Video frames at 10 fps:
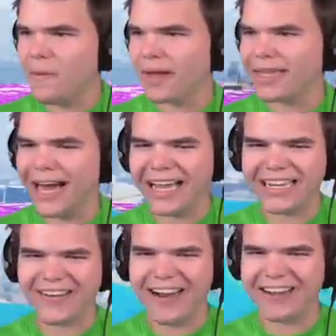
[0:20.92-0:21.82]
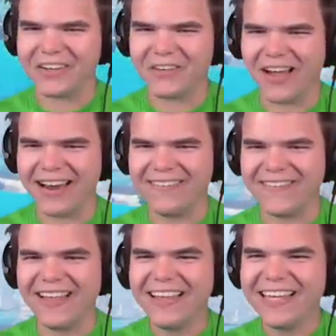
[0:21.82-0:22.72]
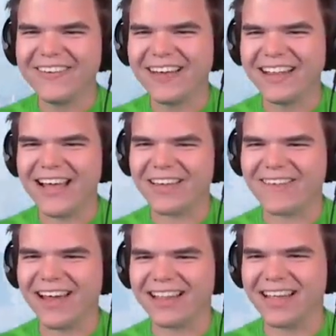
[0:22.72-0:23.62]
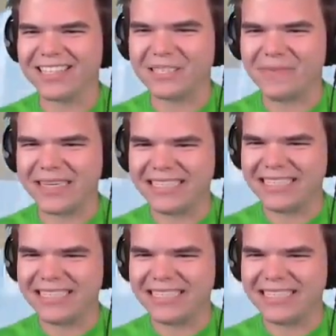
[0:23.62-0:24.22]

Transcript: Oh my god, Crainer, you went in, you went in that way. Why am I going this